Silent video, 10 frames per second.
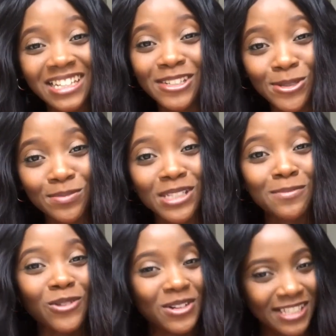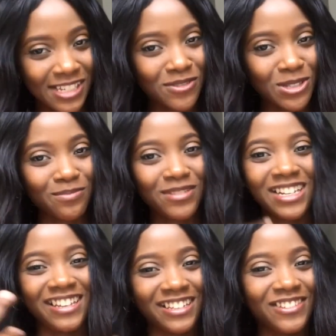a little bit more and save some
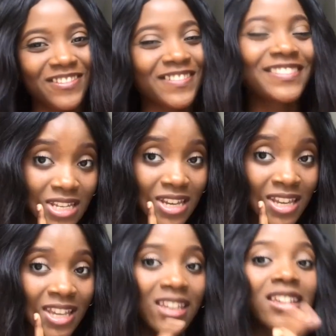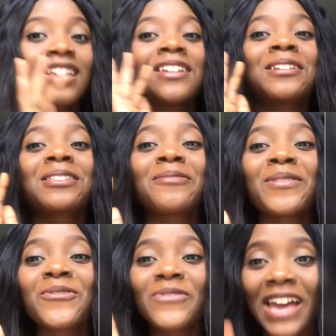money, you know.
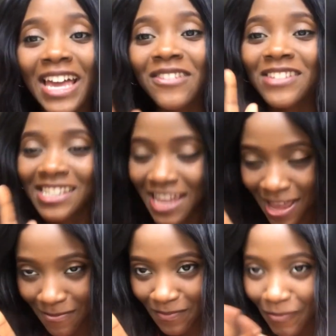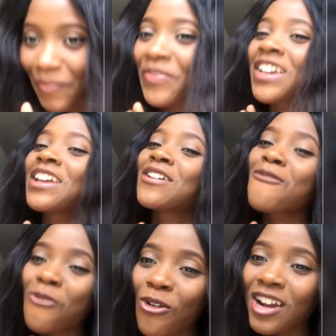Number 5 tip
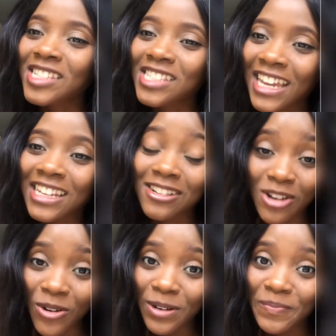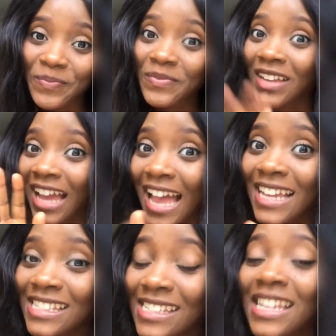for staying in Durham,
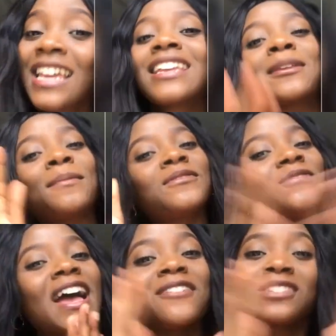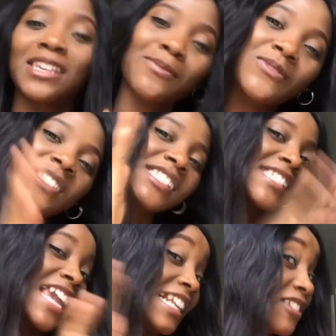guys. Number 5 tip for
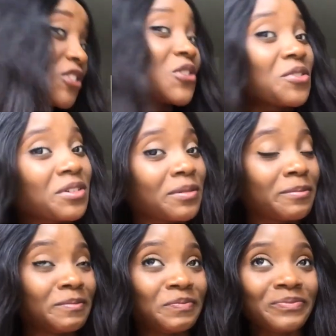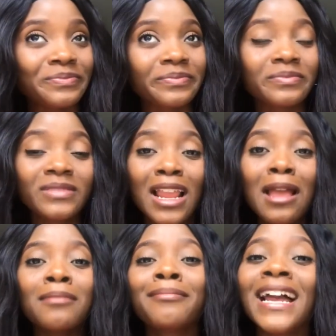staying in Durham:
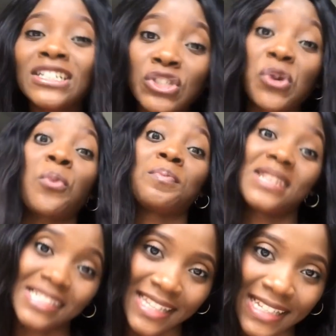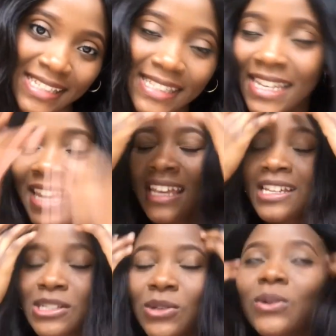mind your business.
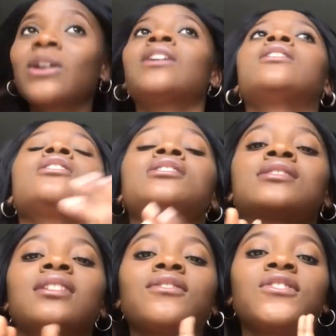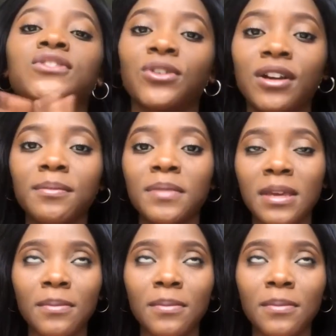So lots of Durham